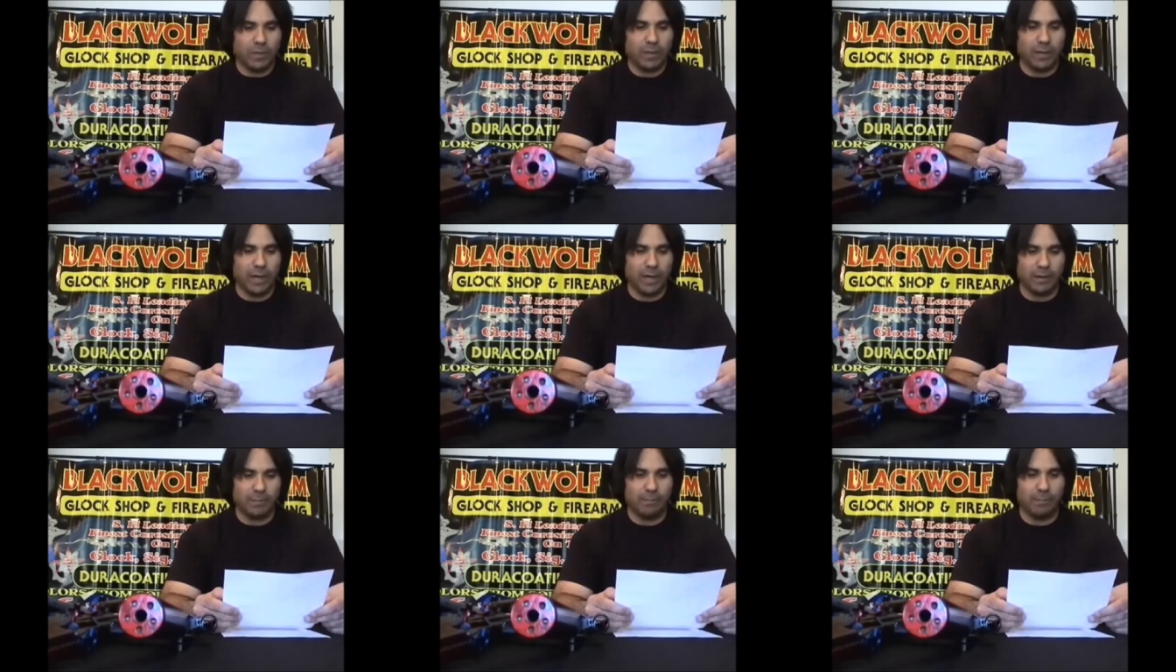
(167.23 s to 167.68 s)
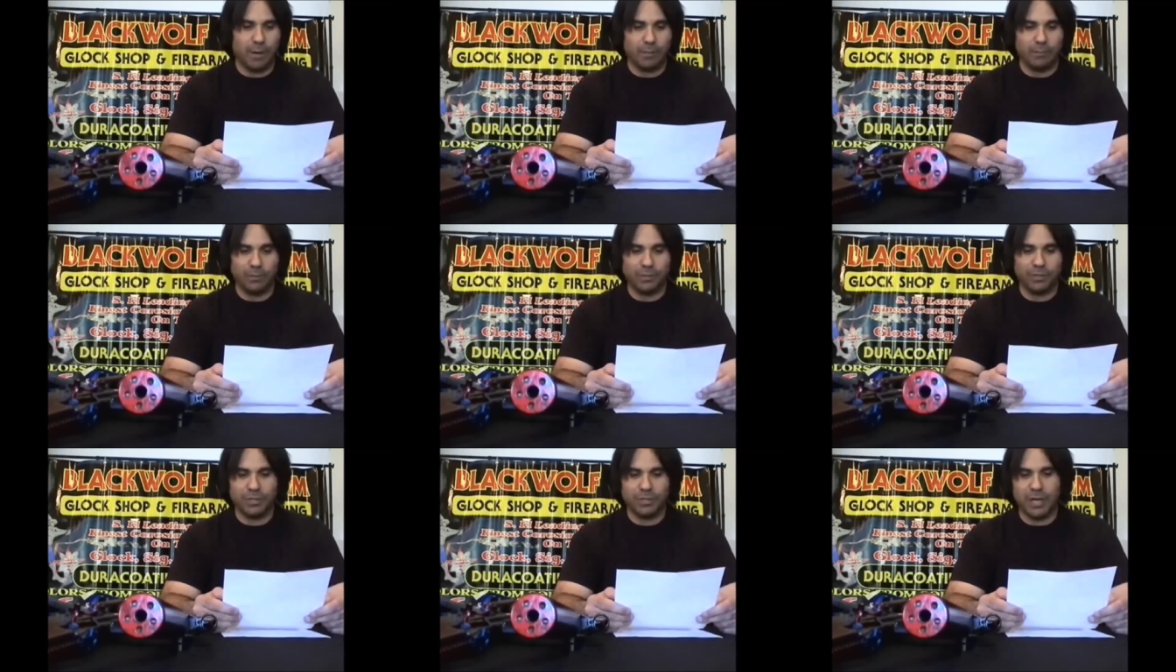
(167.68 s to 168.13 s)
It had a
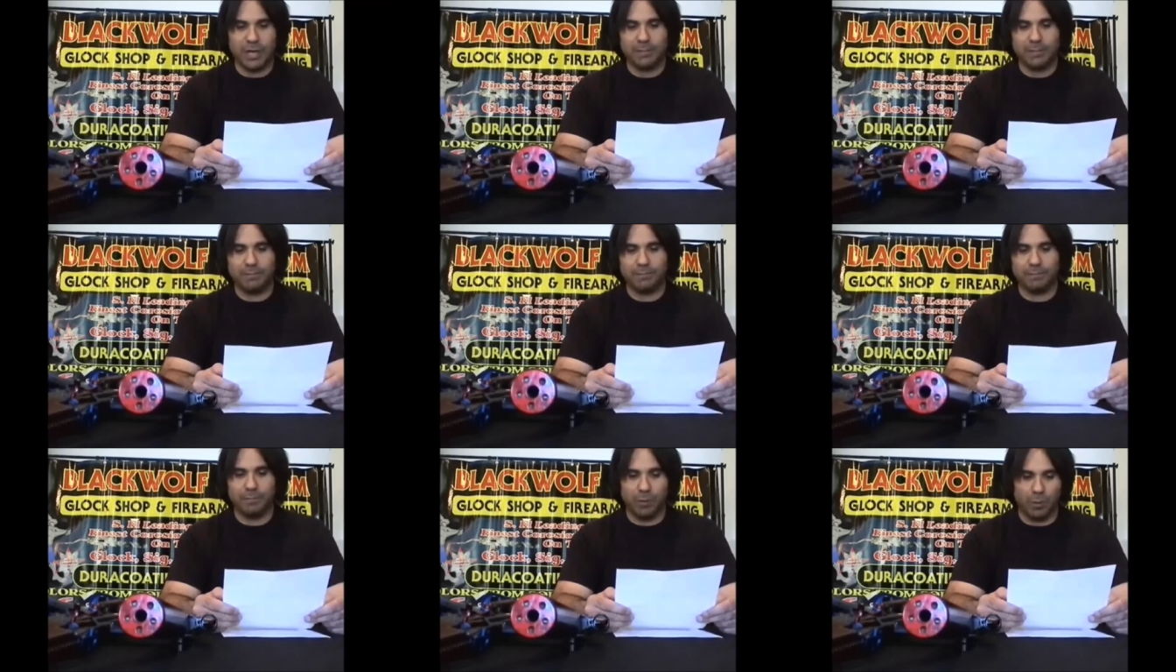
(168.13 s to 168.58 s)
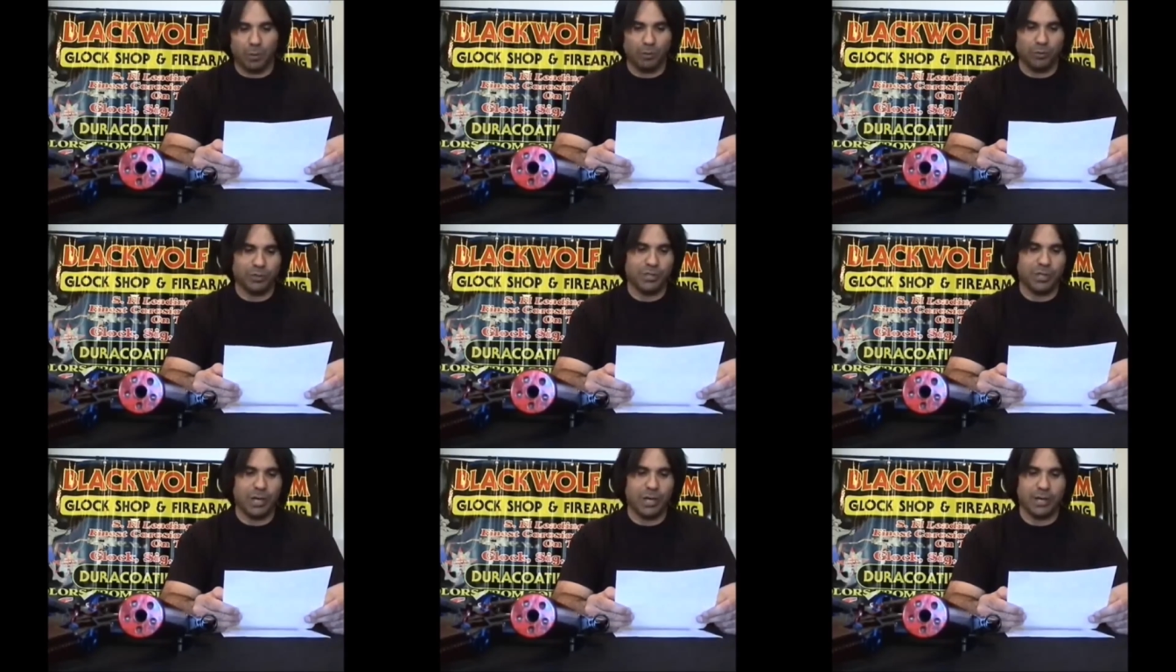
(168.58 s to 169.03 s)
bubble-shaped
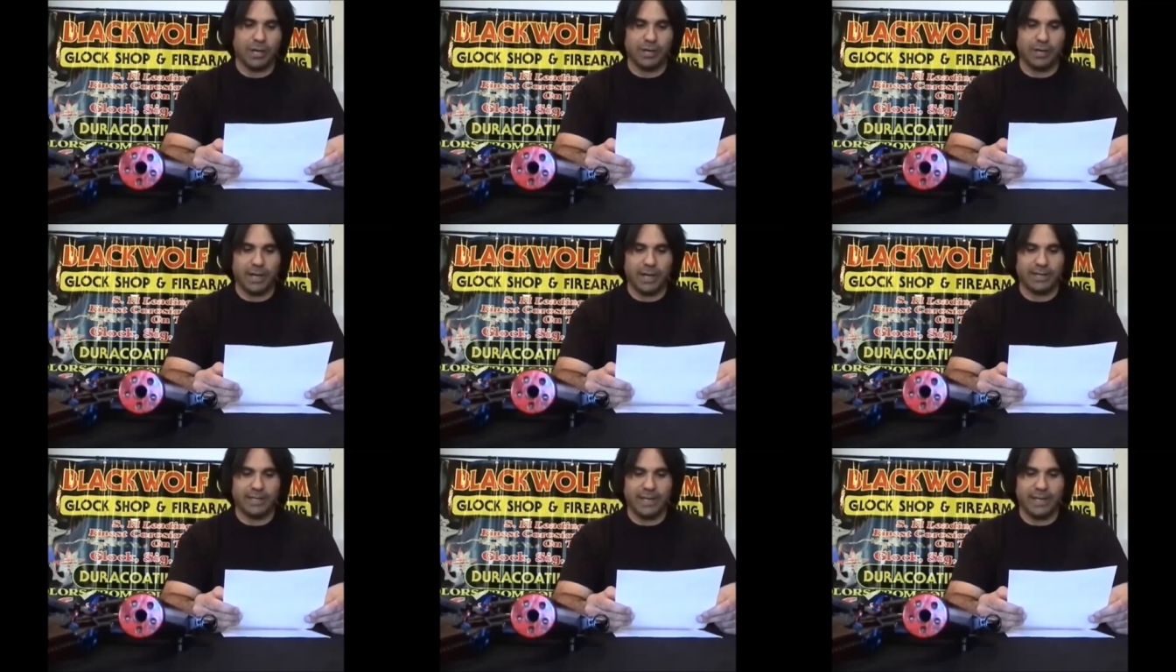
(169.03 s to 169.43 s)
bulge on it.